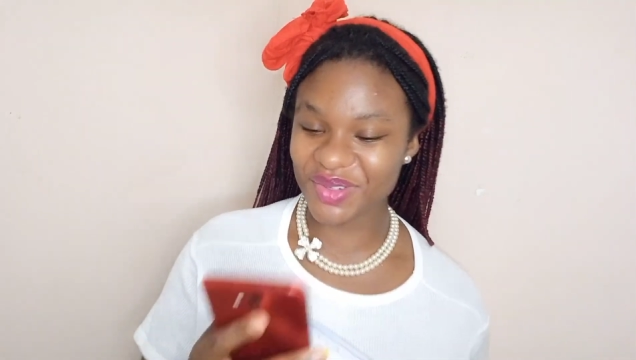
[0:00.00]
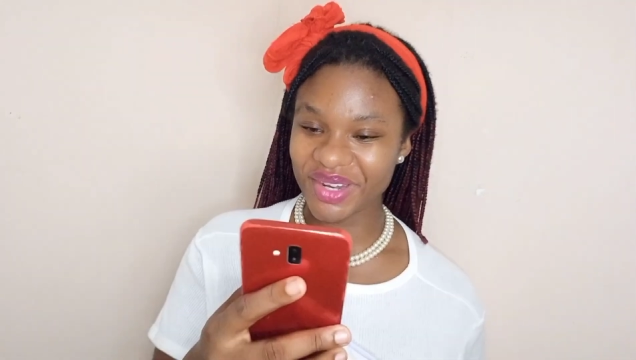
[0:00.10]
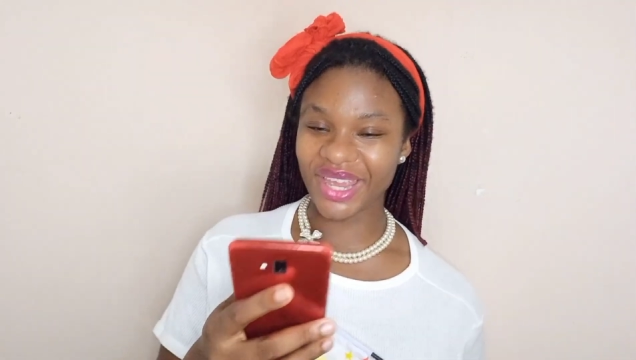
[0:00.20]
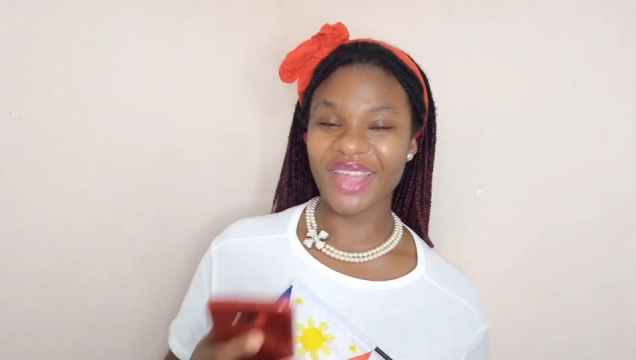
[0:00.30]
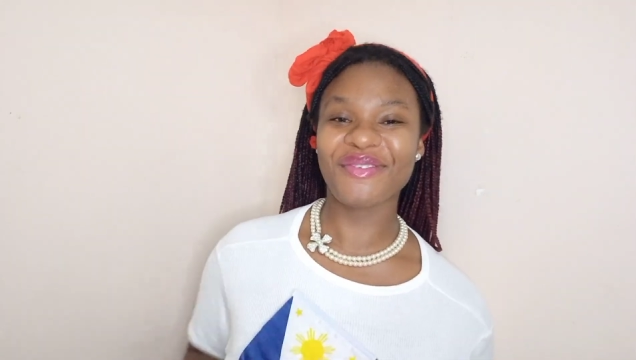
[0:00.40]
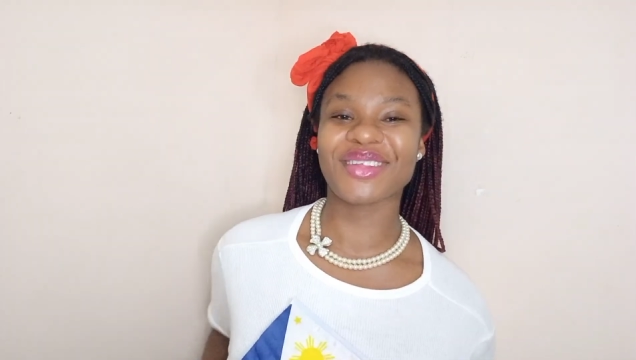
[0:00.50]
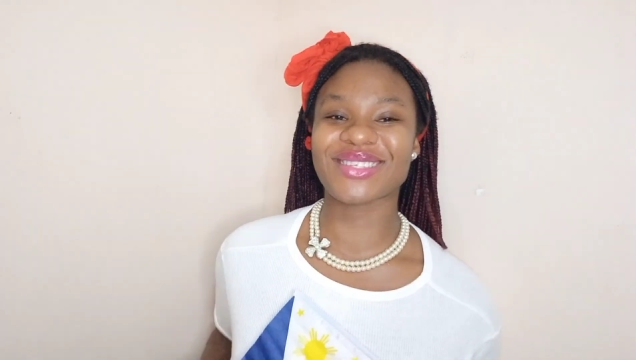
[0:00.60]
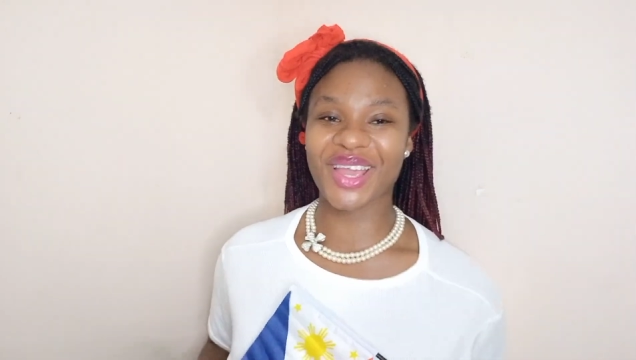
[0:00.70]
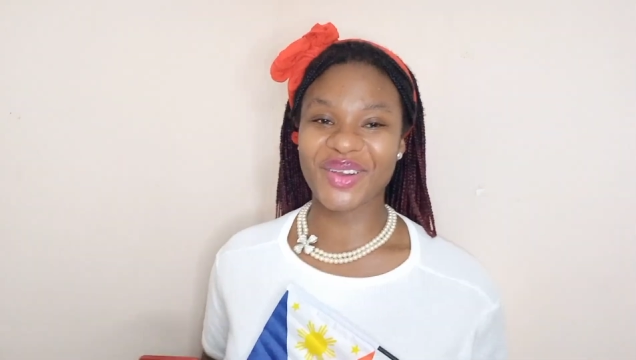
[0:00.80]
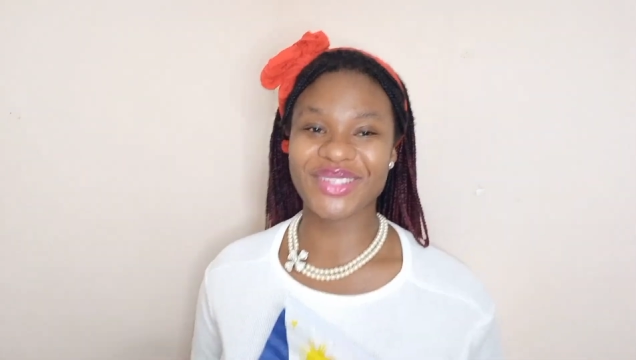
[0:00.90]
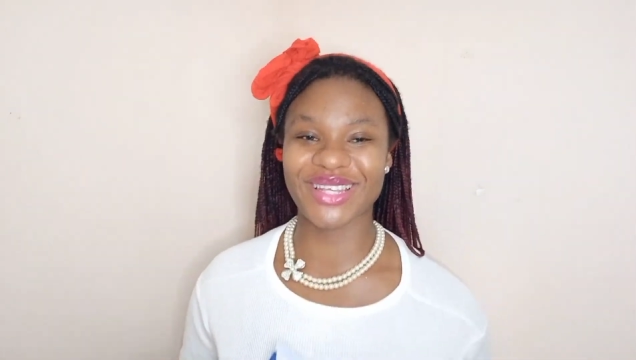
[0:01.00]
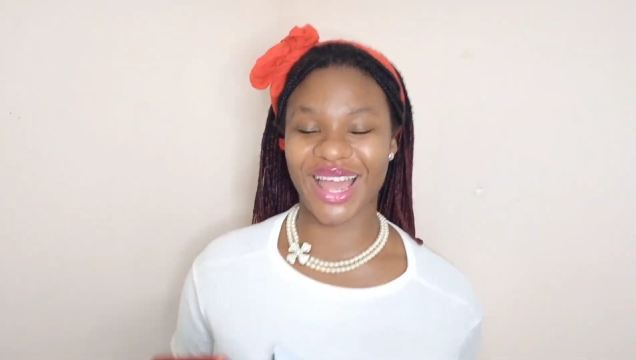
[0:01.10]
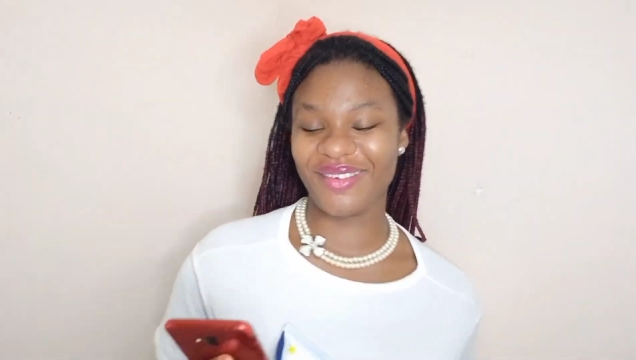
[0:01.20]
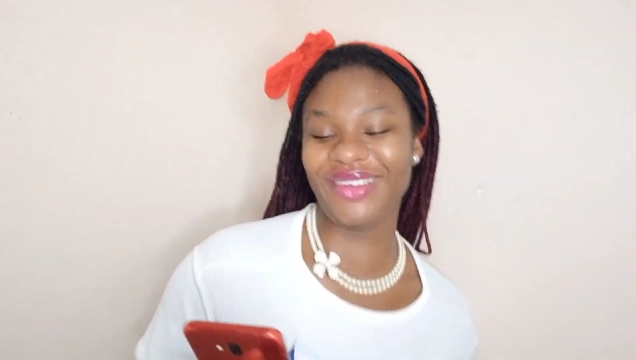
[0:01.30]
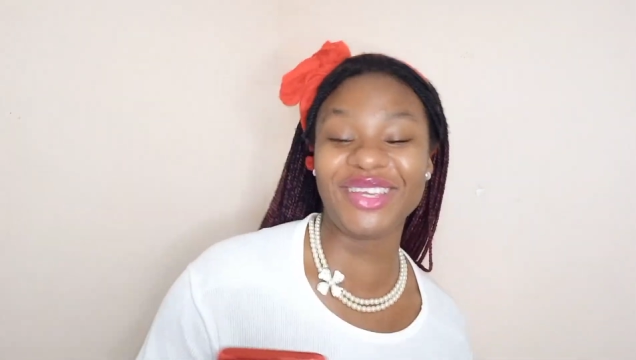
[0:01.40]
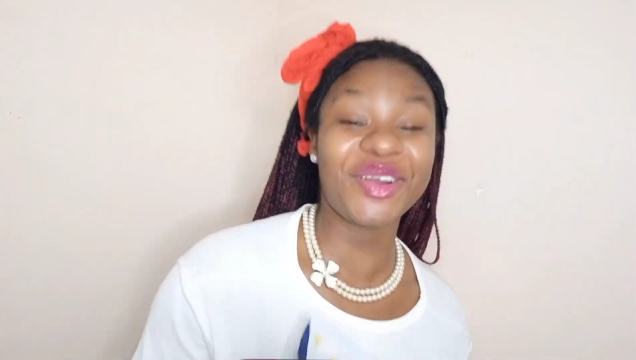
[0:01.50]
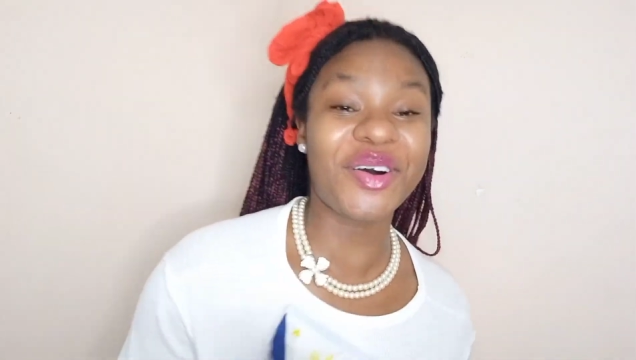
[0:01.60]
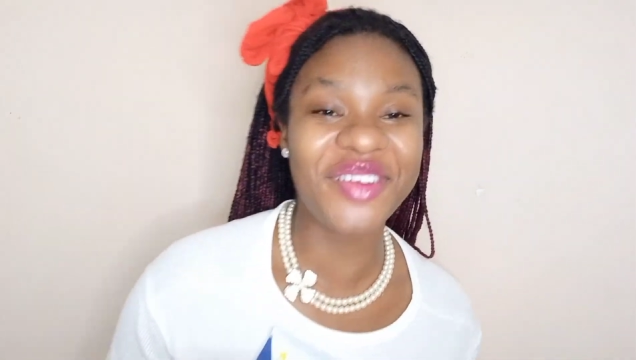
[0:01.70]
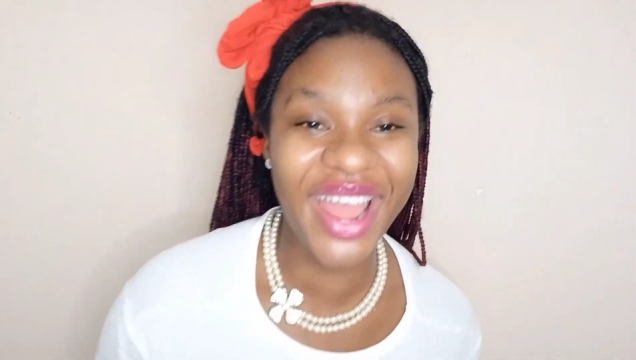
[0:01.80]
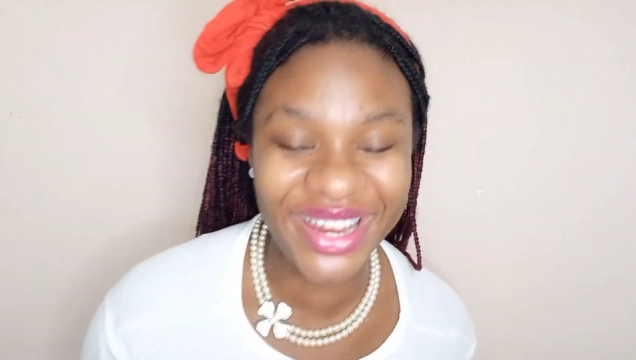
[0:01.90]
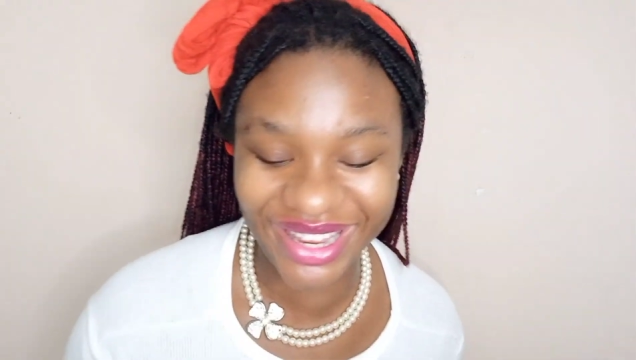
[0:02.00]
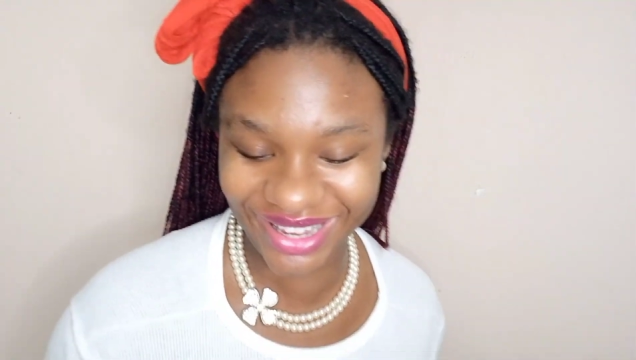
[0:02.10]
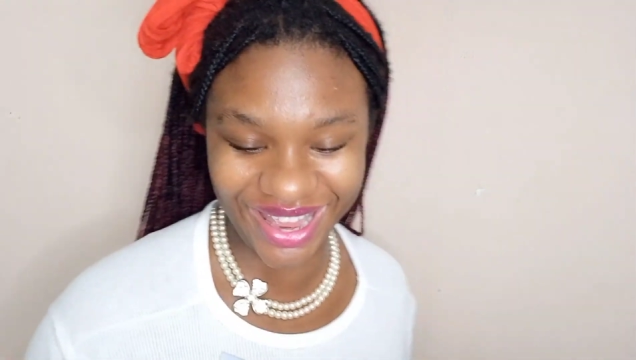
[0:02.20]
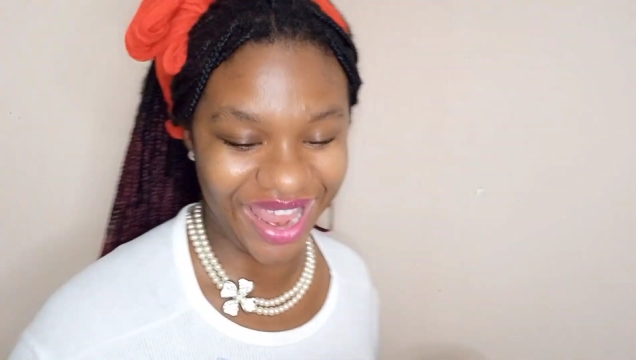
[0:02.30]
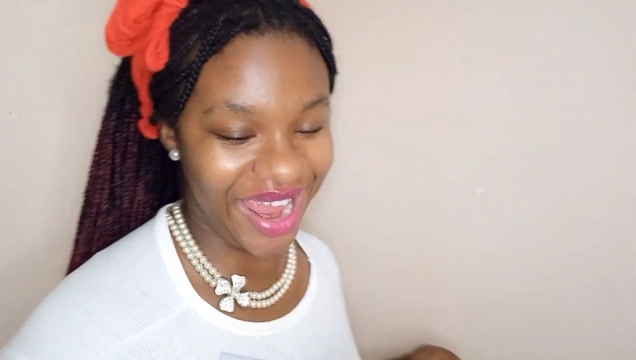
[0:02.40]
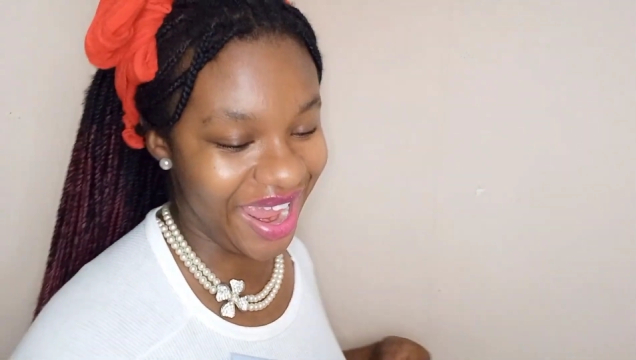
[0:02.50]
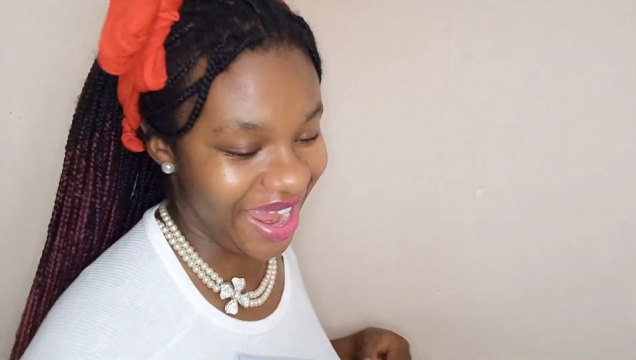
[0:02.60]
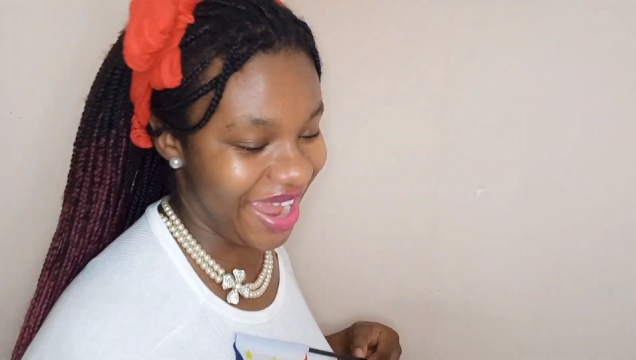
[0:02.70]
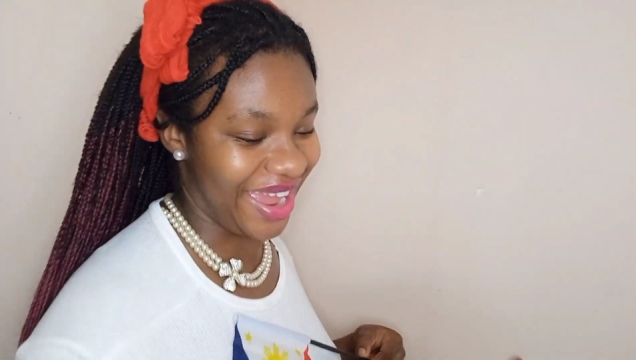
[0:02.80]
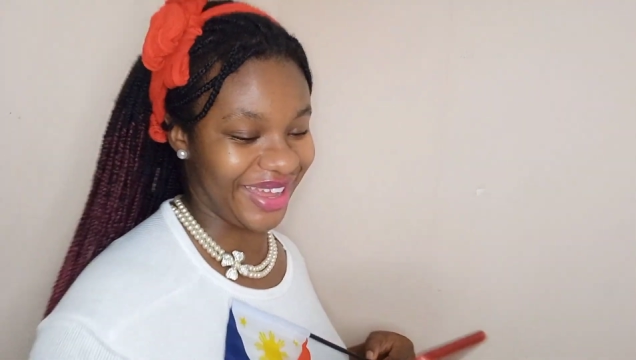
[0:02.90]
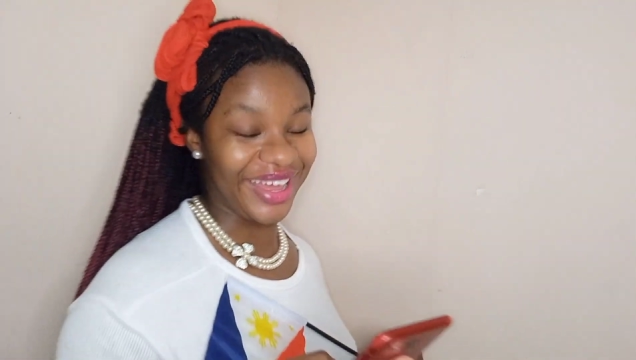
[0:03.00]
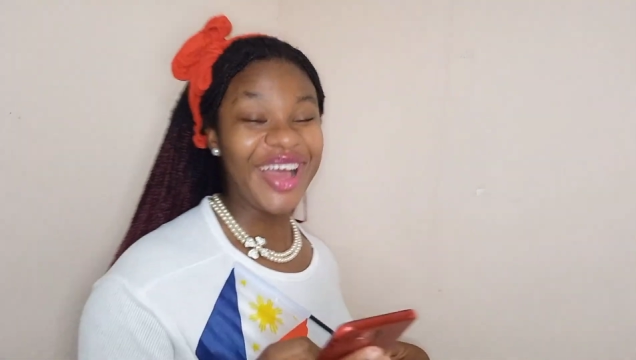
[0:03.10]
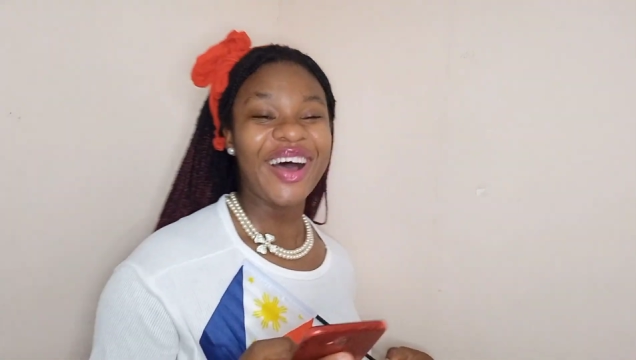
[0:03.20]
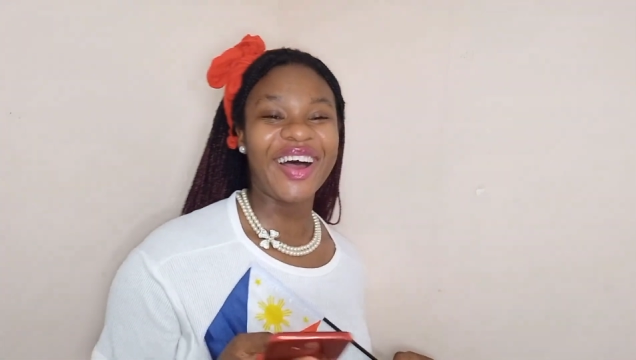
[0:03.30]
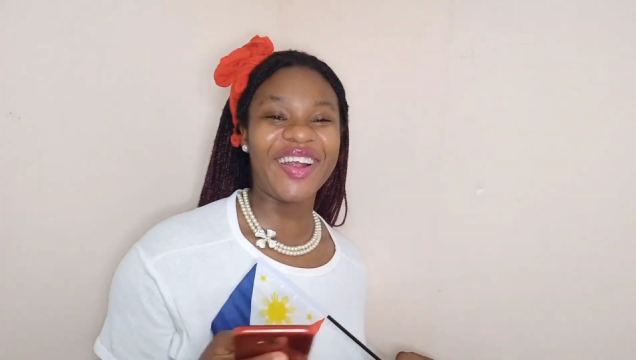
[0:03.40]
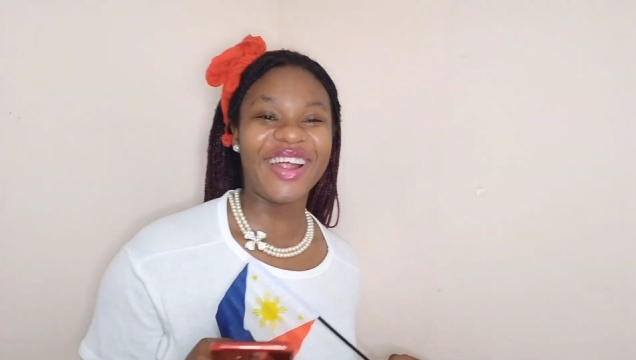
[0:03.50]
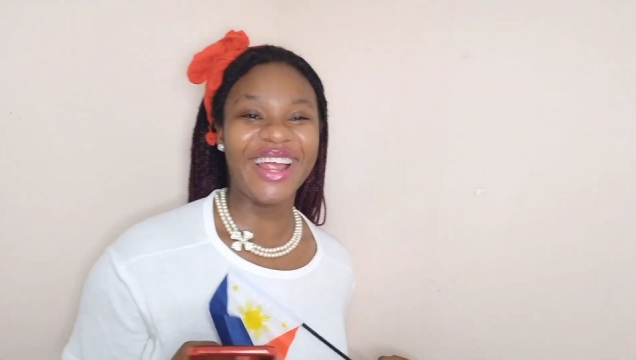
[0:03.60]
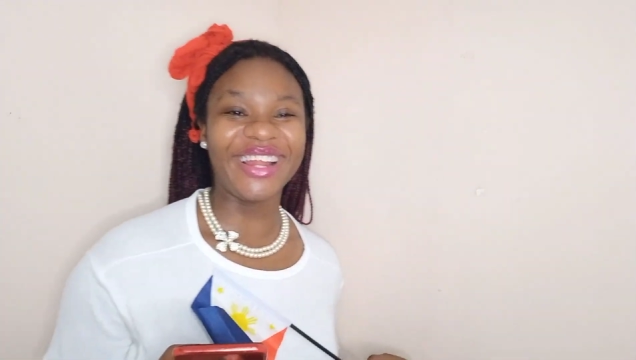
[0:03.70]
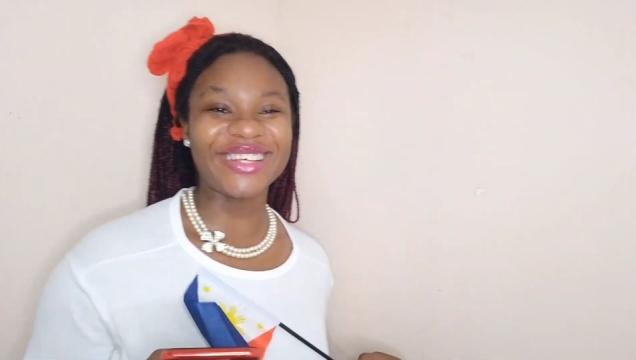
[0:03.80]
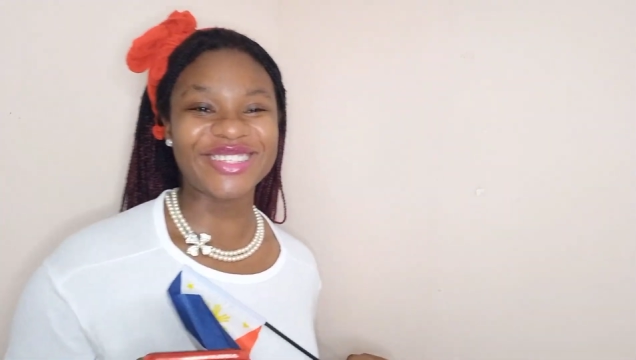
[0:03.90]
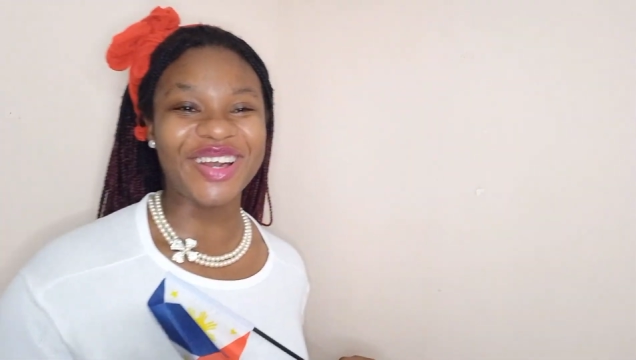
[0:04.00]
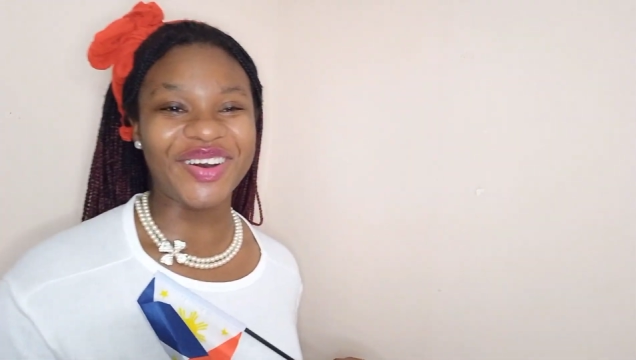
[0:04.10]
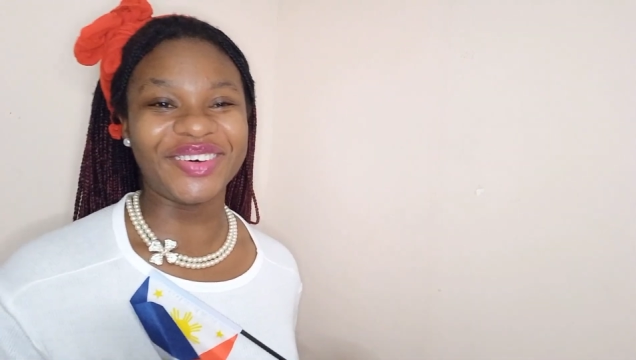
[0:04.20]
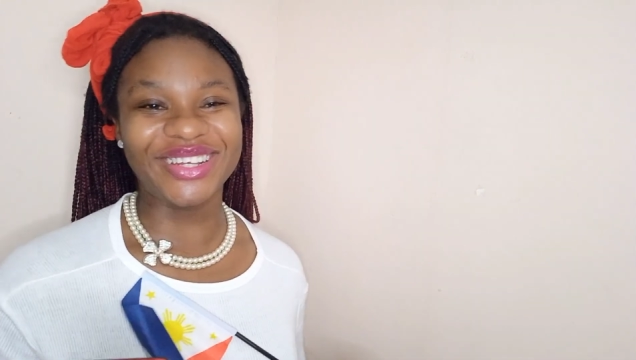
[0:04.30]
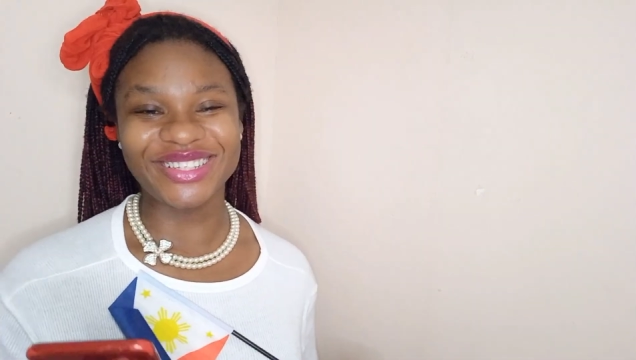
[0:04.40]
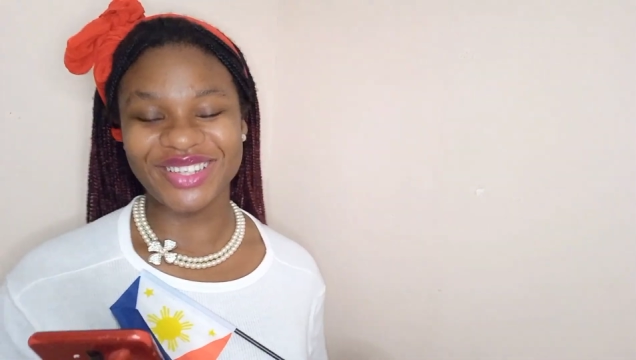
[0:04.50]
read it again for the second time. You all ready? All right, let's go.